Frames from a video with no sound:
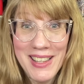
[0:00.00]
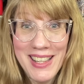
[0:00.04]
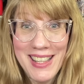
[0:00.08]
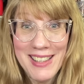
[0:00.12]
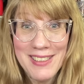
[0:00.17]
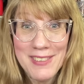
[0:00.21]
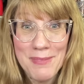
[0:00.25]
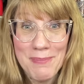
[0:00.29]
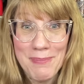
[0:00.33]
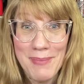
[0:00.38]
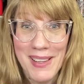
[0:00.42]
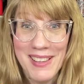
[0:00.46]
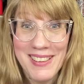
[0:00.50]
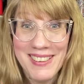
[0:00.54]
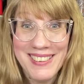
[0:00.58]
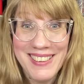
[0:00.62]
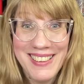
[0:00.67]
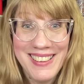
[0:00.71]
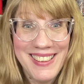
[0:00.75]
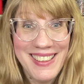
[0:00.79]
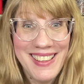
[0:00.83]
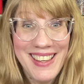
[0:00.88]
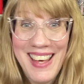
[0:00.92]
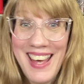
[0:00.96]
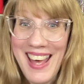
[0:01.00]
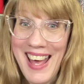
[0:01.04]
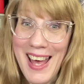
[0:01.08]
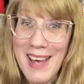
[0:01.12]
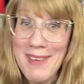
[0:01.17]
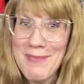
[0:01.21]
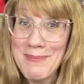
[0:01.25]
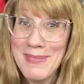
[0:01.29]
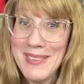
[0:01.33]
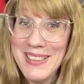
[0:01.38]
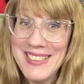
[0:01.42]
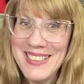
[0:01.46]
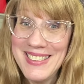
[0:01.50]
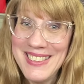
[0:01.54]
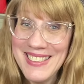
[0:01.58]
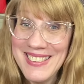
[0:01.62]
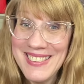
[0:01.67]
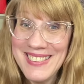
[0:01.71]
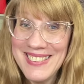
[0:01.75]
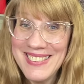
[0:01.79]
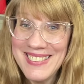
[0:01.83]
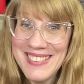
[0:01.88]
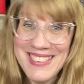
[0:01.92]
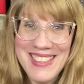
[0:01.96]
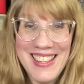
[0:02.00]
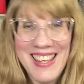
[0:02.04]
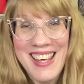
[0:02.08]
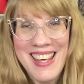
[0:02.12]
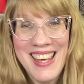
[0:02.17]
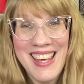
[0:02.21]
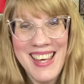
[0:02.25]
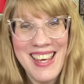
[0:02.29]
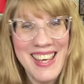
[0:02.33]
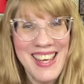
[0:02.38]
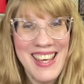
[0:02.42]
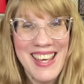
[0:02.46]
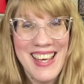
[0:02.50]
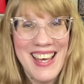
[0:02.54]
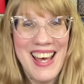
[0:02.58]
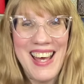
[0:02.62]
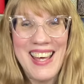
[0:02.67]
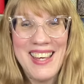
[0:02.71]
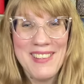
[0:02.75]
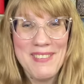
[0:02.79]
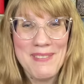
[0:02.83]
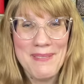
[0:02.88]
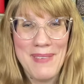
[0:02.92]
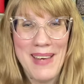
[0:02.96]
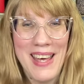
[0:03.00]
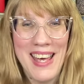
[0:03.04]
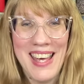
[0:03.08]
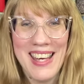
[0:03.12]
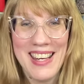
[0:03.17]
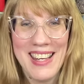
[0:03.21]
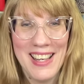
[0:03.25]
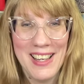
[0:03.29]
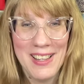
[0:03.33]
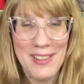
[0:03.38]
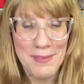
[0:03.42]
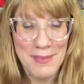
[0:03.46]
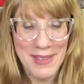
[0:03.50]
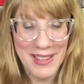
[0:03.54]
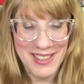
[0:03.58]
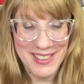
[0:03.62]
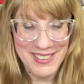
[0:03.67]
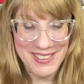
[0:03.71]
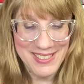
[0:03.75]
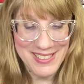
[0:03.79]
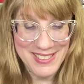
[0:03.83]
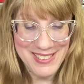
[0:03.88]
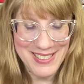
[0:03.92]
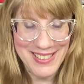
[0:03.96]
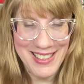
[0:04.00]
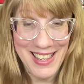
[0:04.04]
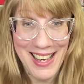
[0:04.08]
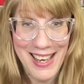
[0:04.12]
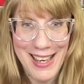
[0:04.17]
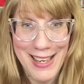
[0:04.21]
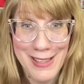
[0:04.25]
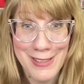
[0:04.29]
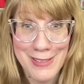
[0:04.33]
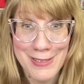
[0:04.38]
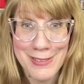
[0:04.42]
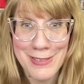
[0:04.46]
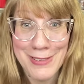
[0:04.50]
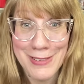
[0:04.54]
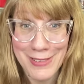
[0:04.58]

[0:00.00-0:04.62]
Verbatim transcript: It's Bonnie. Happy Tuesday! I am back. Oh my goodness, you guys.